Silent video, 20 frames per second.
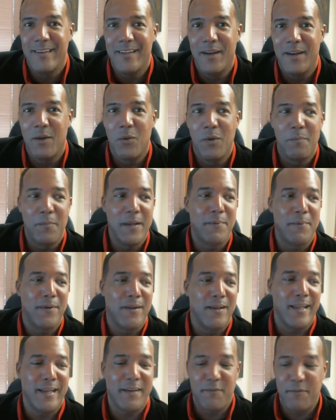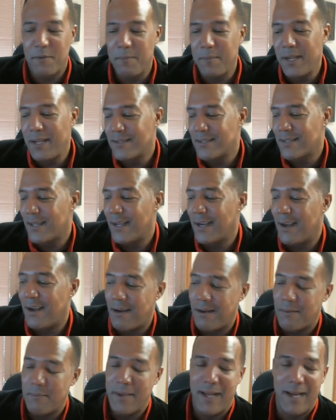You know, when people like for me, it's like,
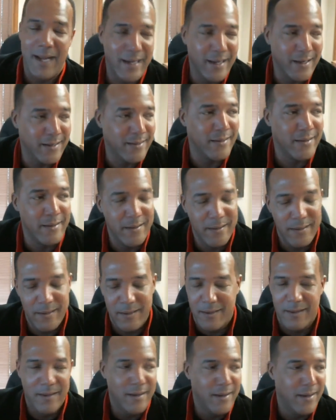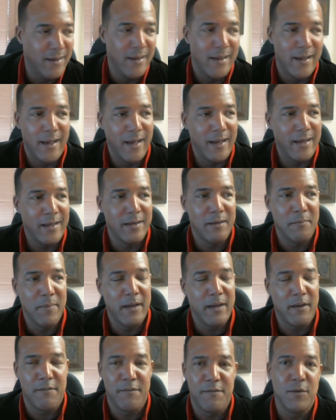oh man, I need to I need to
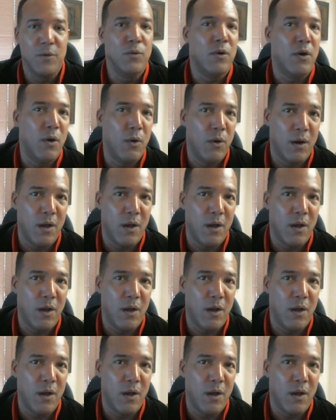make a few cold